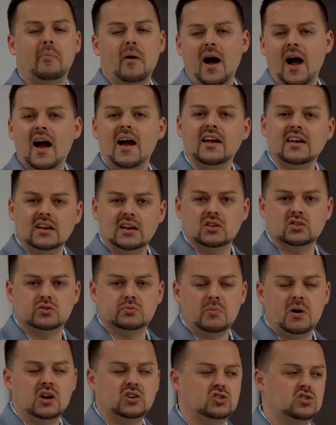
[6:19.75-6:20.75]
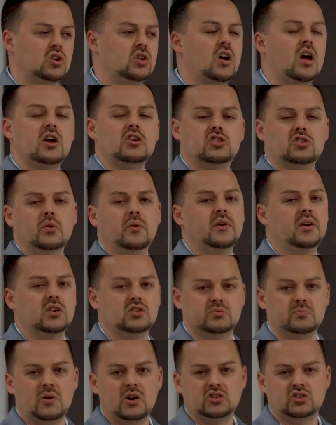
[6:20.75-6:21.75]
buying as much. They're not doing
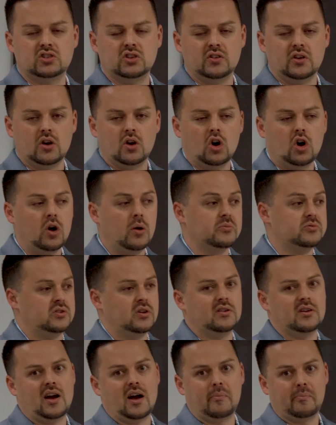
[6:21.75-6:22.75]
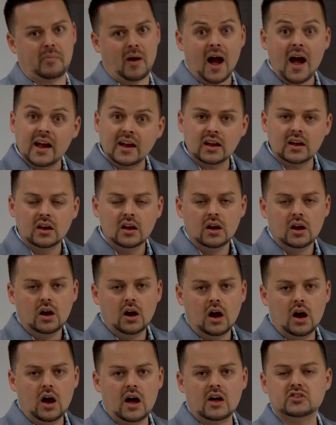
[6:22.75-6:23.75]
as much to their homes. They're not buying
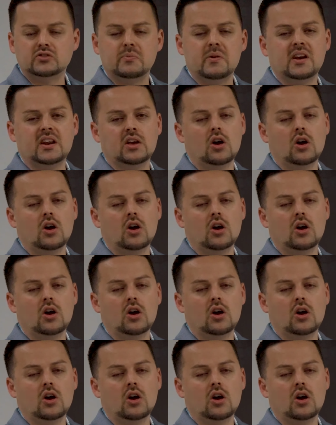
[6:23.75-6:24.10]
as many